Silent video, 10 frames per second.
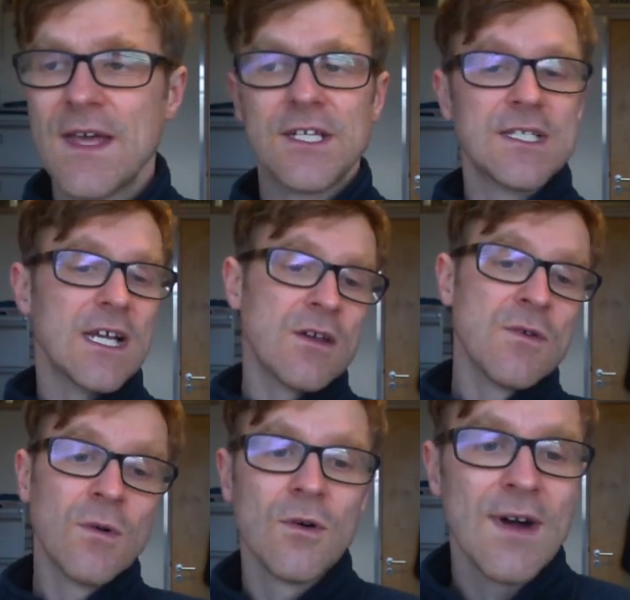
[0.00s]
just
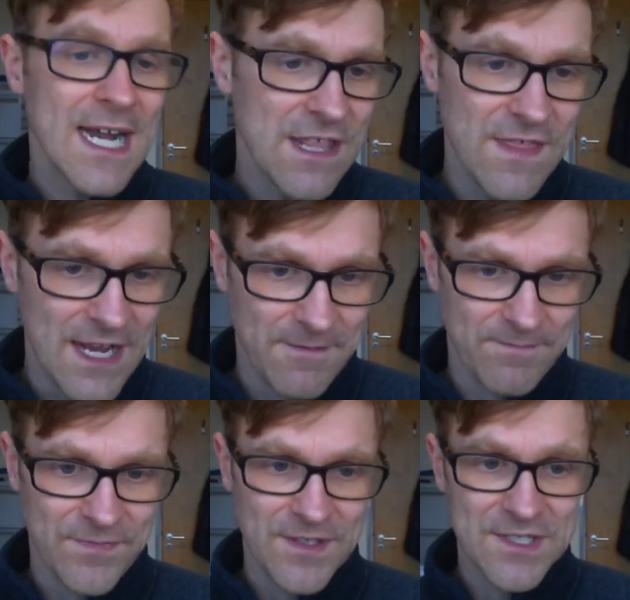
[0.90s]
ignore anything
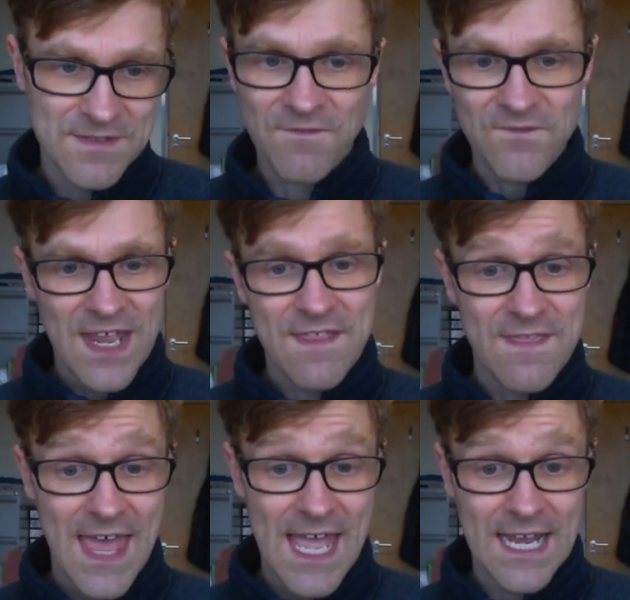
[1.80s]
that doesn't fit
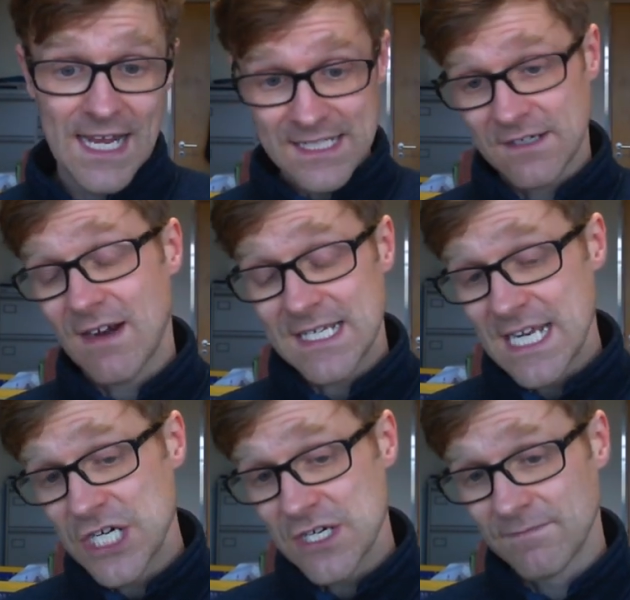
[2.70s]
their categorization.